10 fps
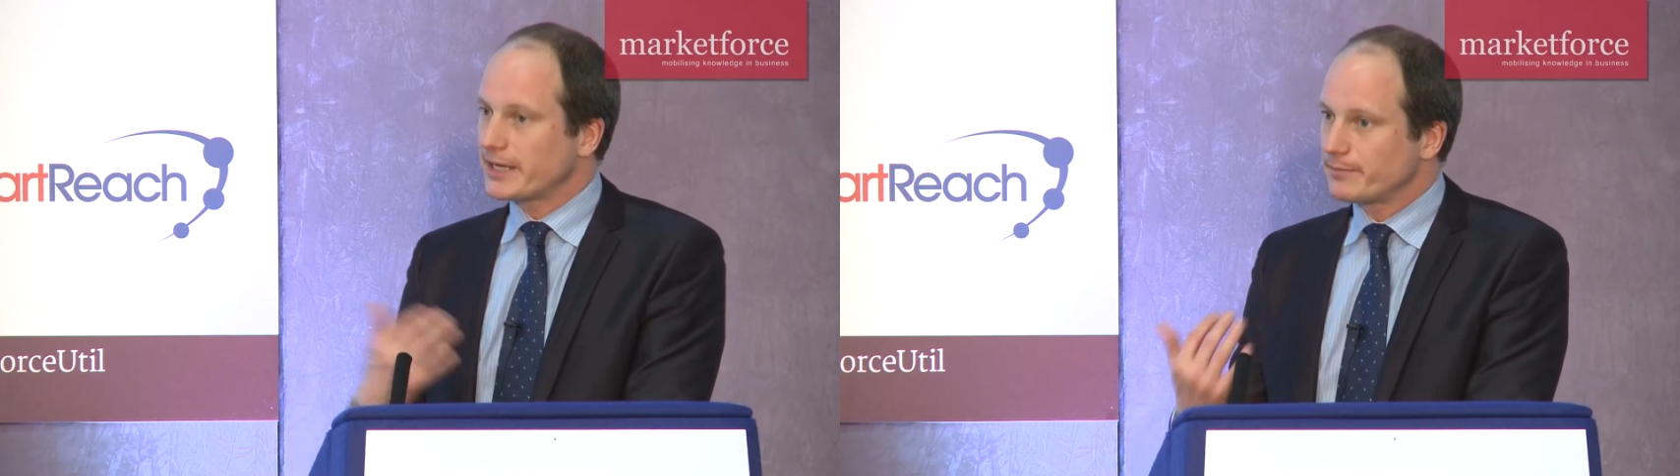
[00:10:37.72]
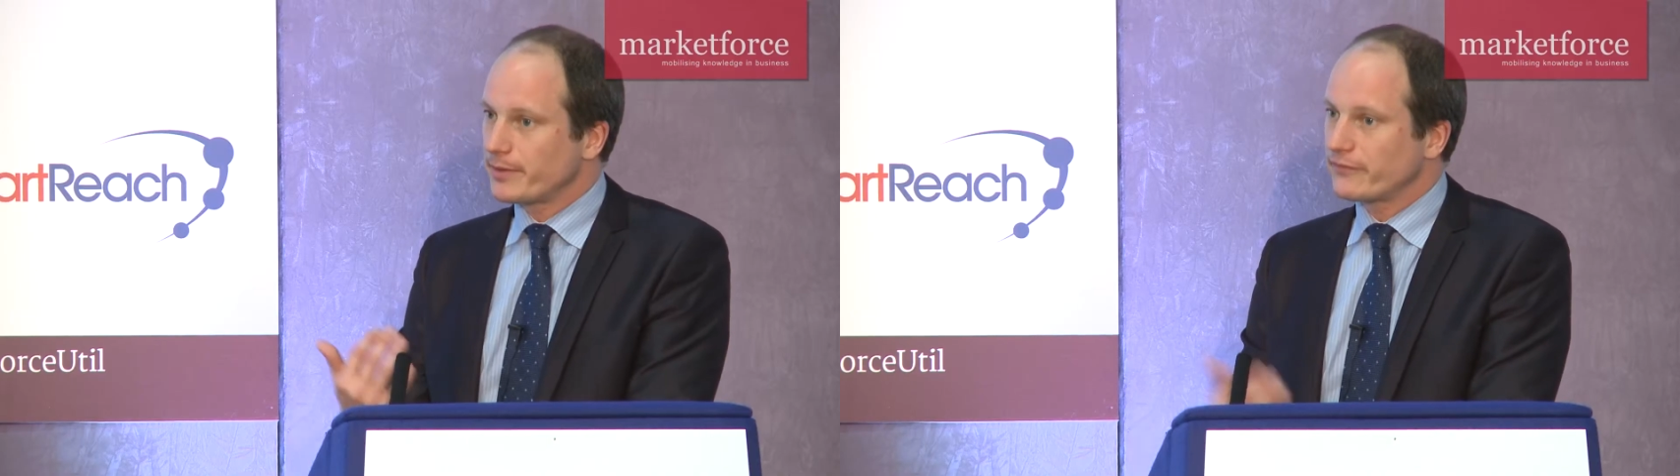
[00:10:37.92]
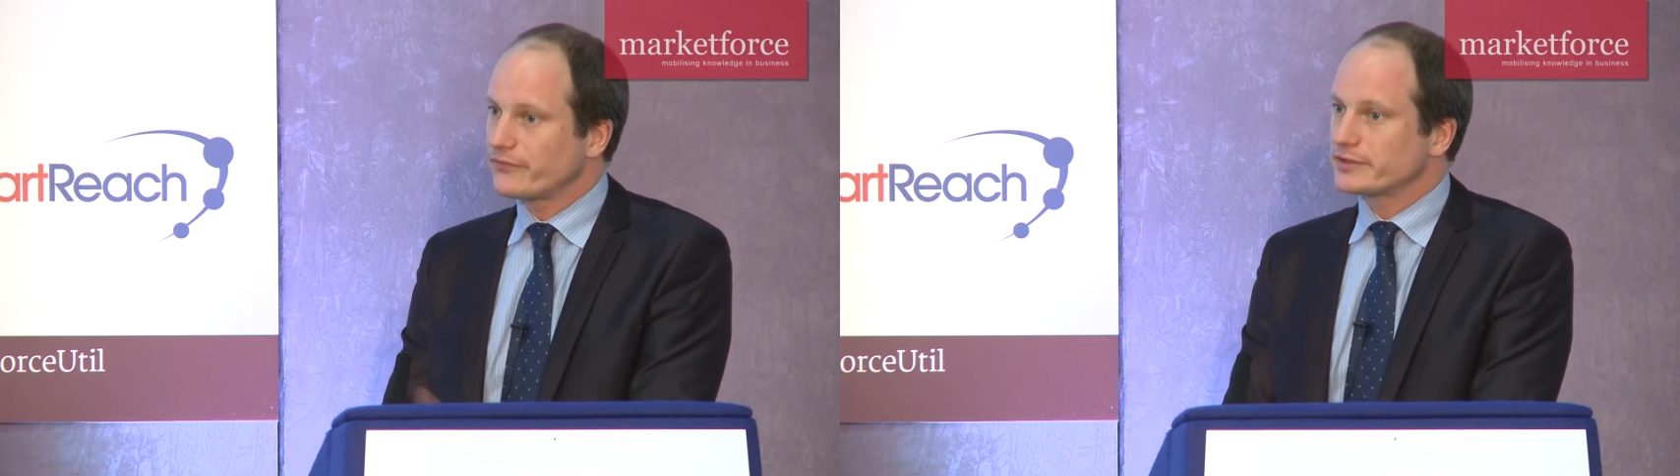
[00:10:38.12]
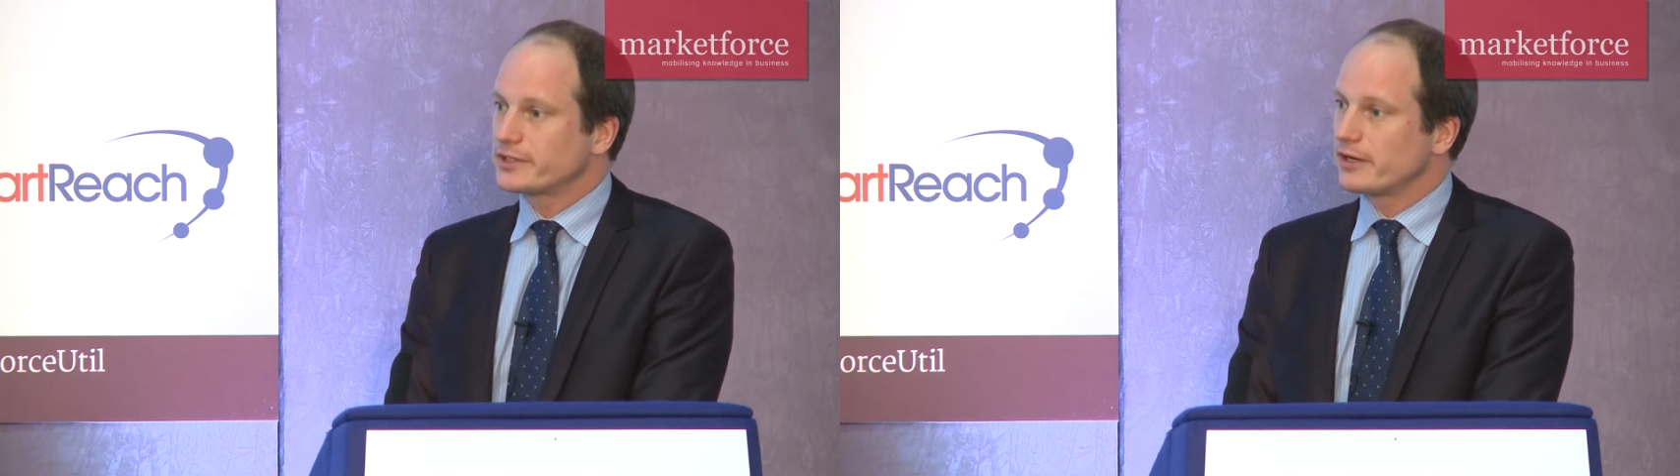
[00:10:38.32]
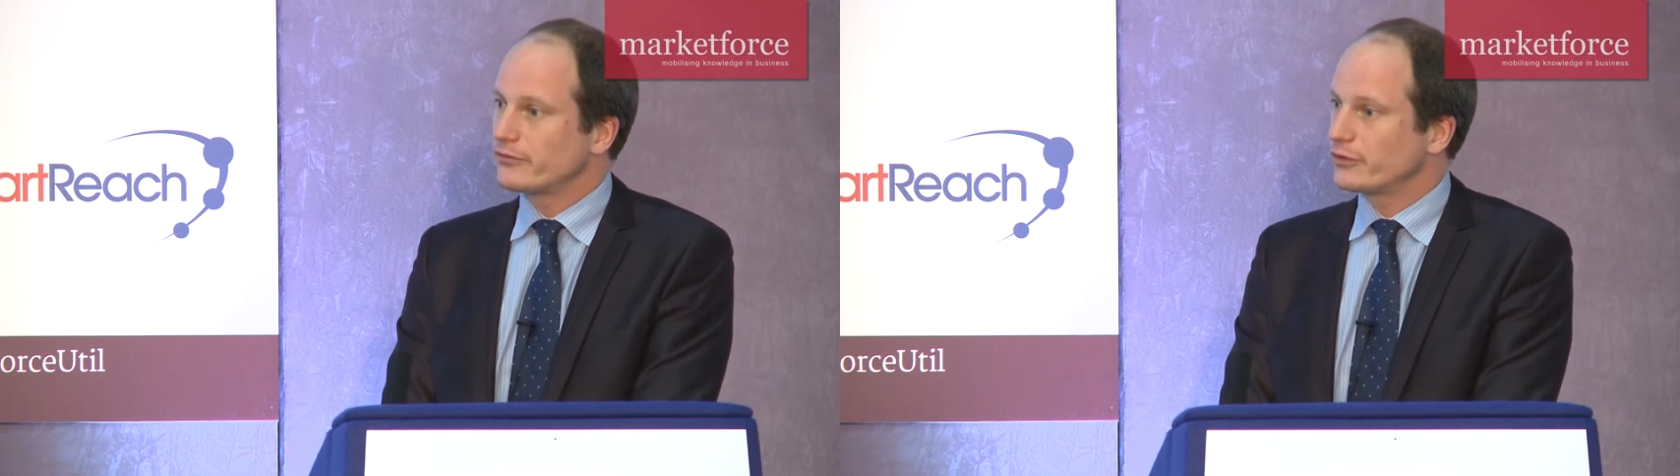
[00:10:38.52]
added benefits
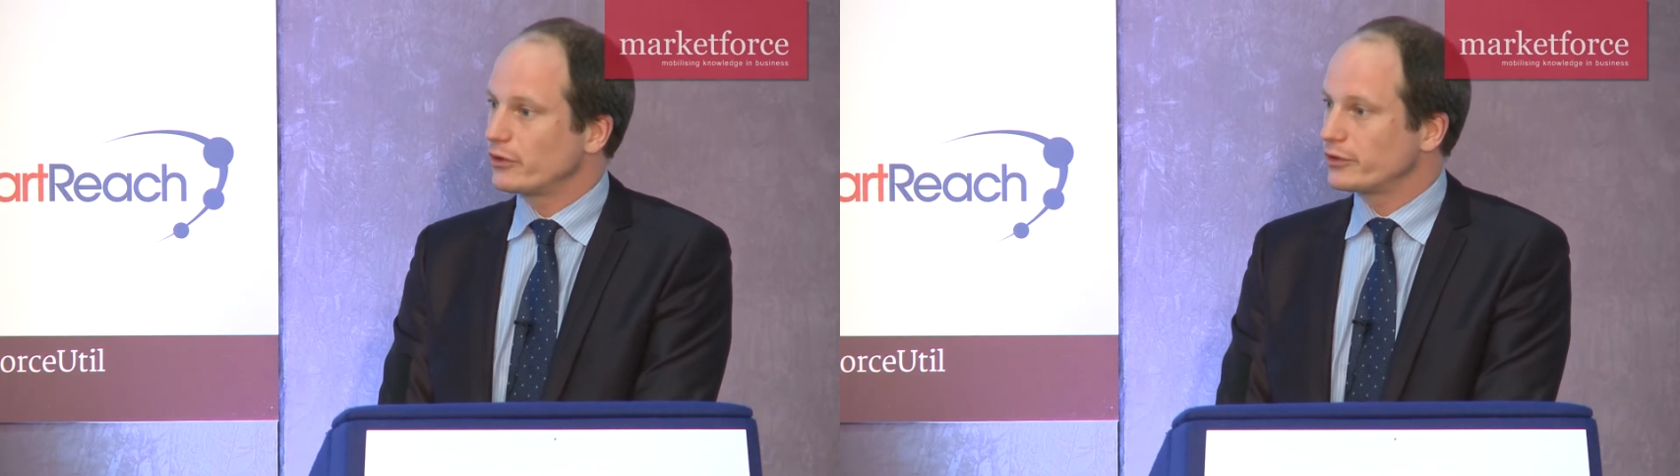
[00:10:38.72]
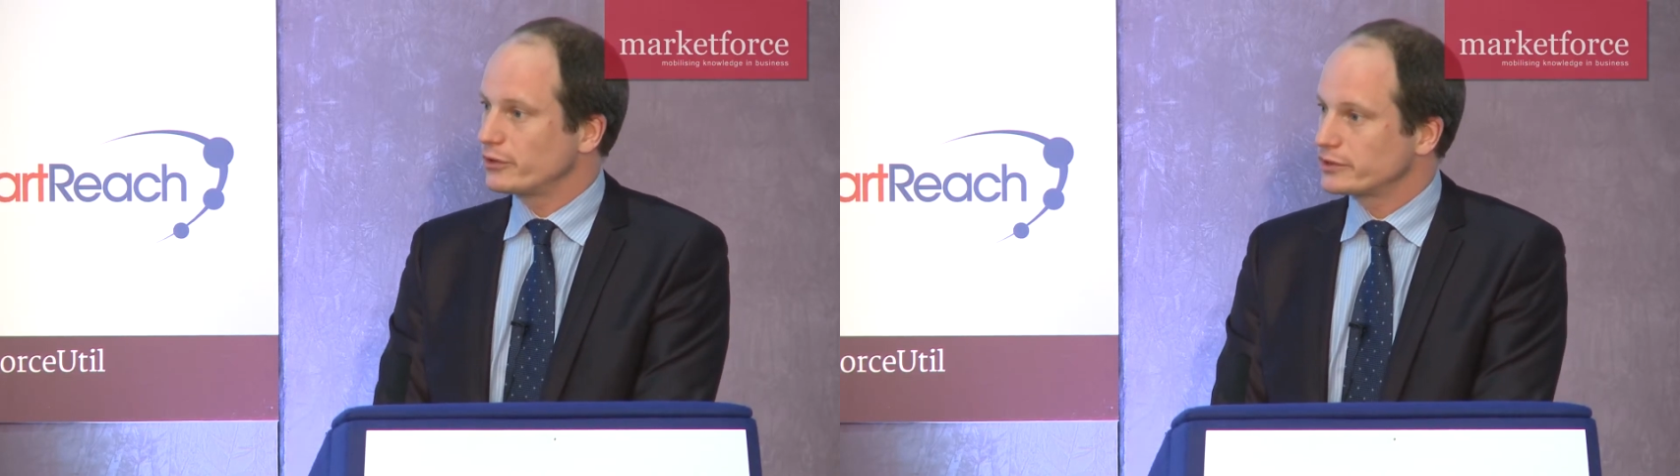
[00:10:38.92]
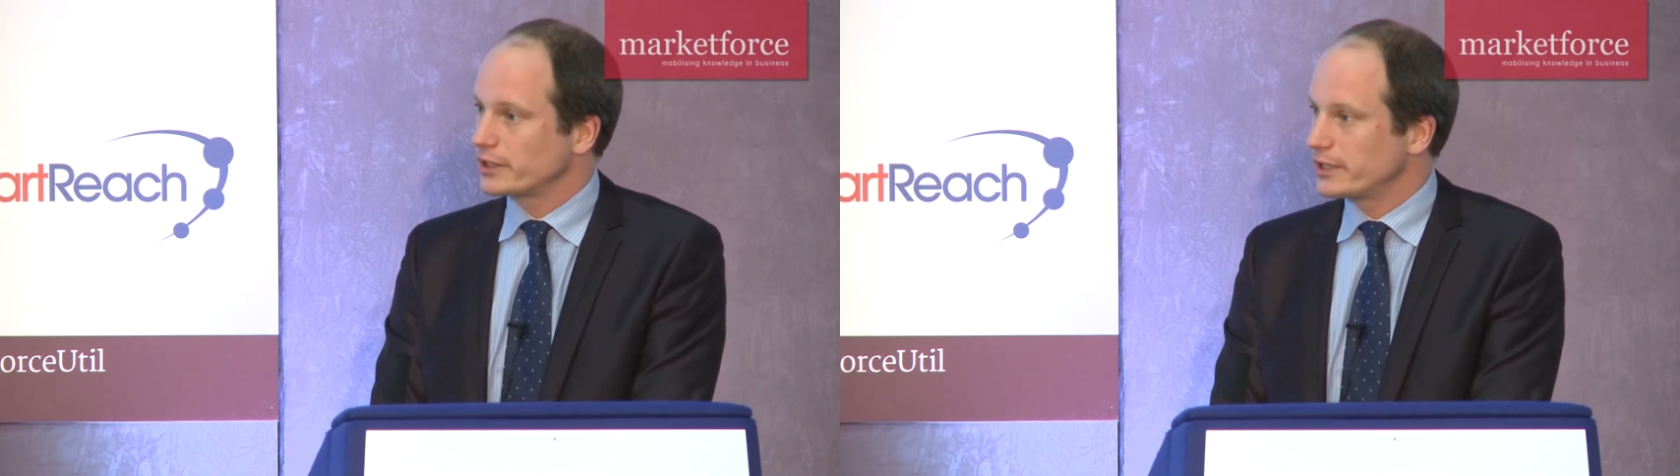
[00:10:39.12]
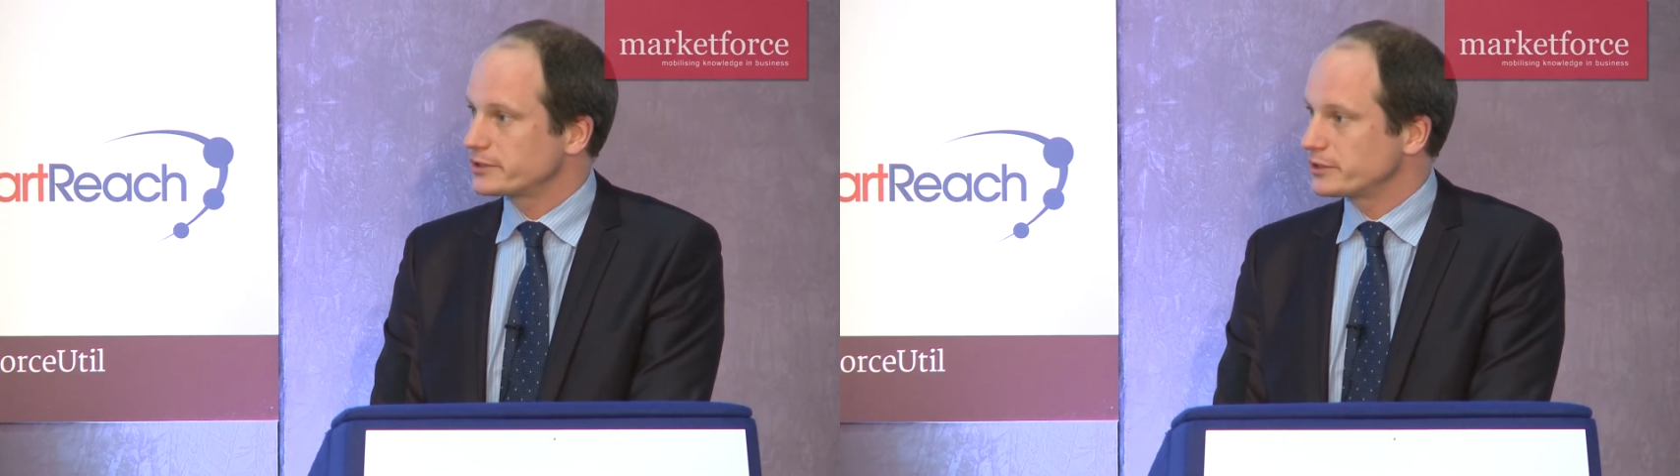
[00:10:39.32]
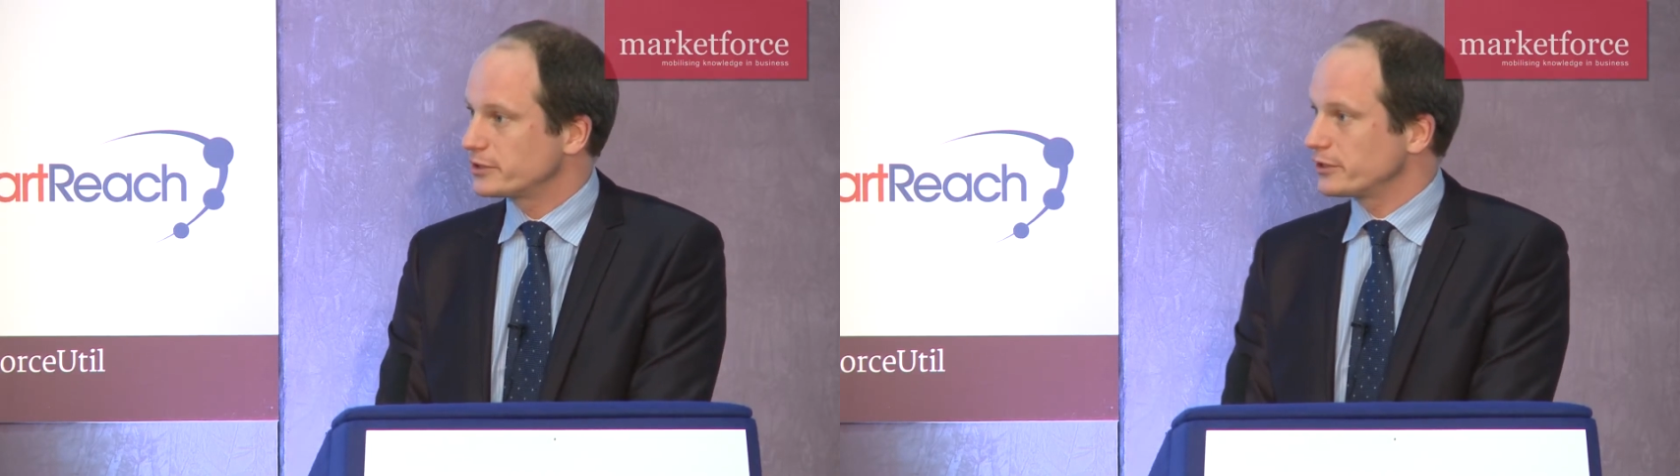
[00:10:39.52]
here in that you're using less
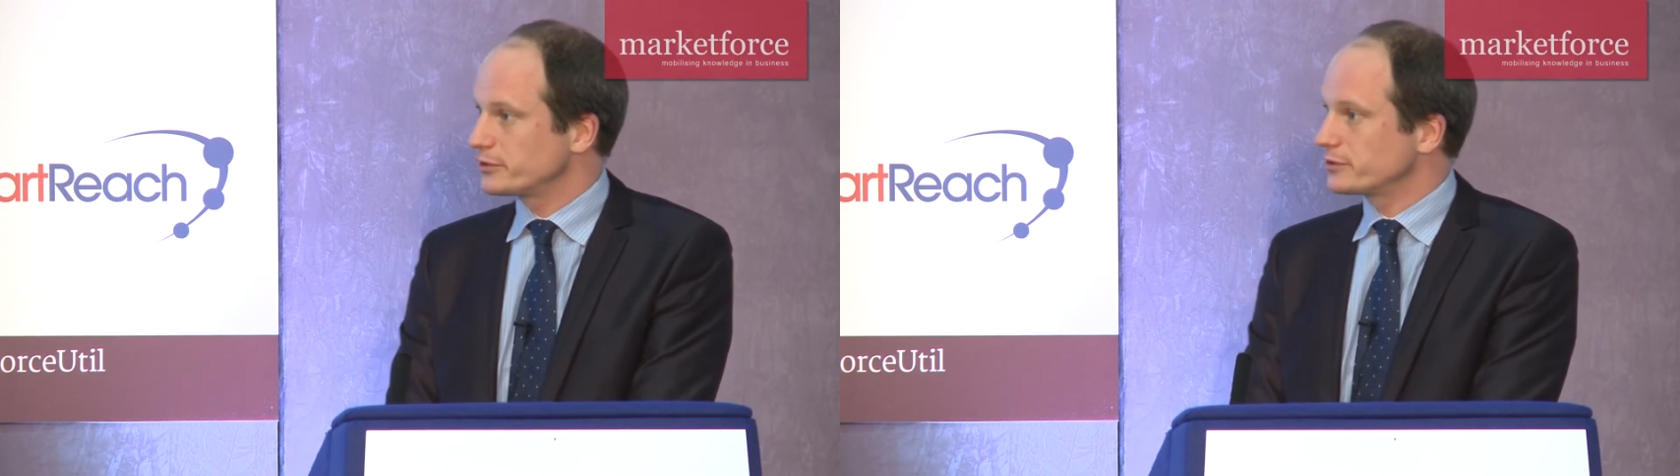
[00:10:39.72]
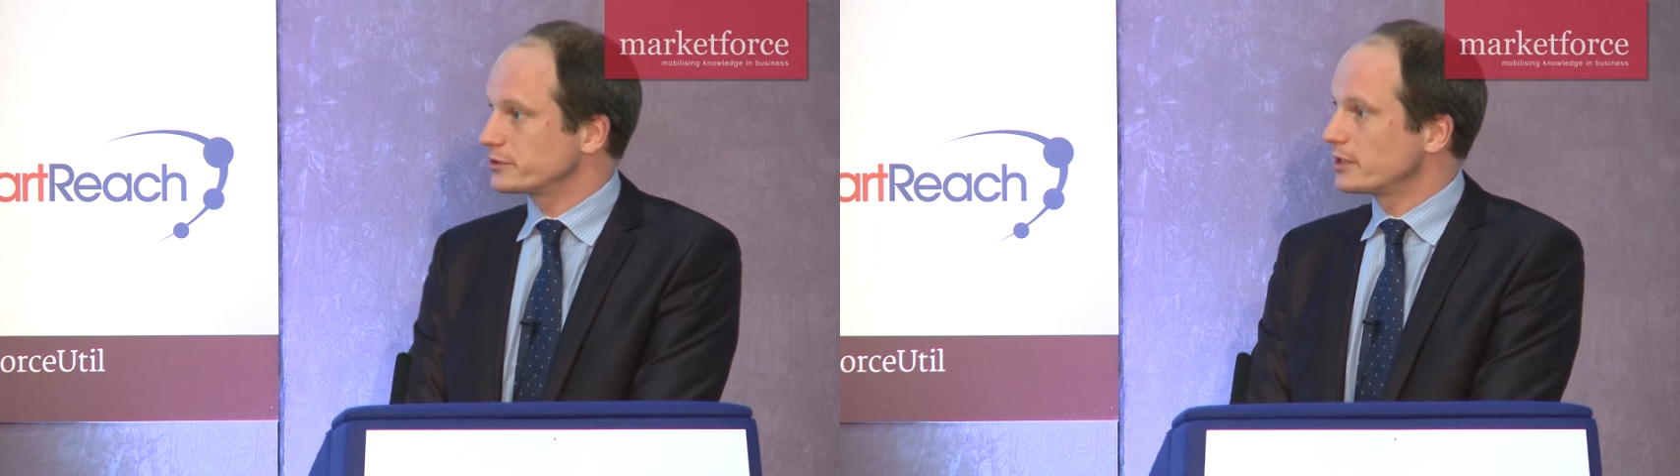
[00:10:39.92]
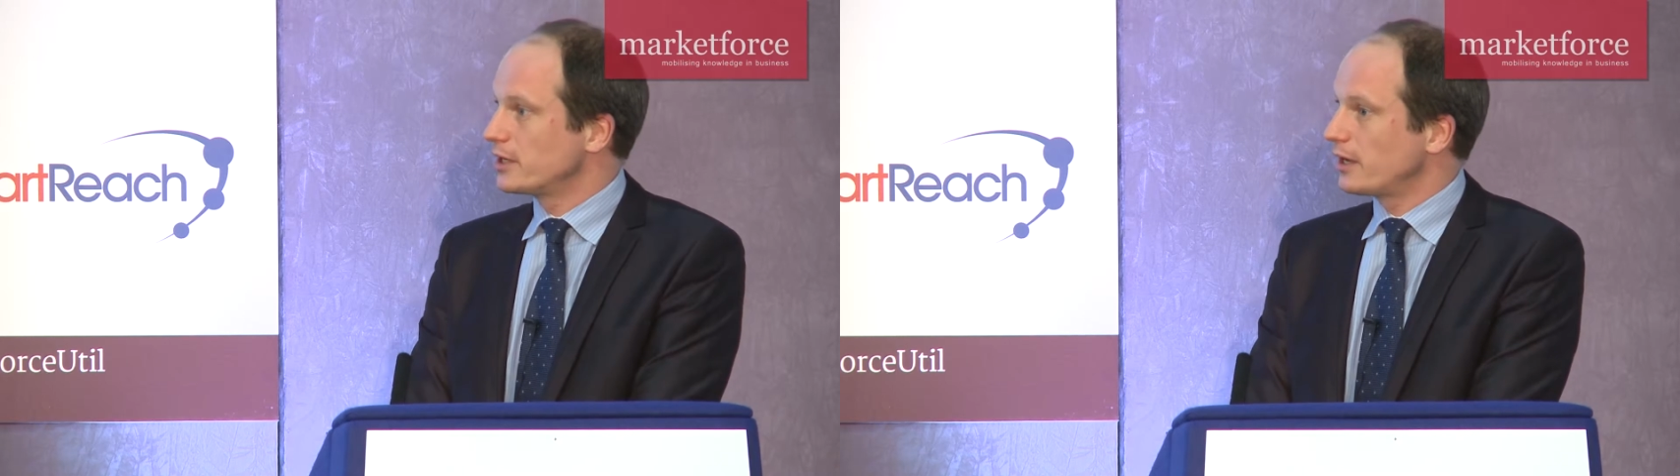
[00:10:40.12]
detergents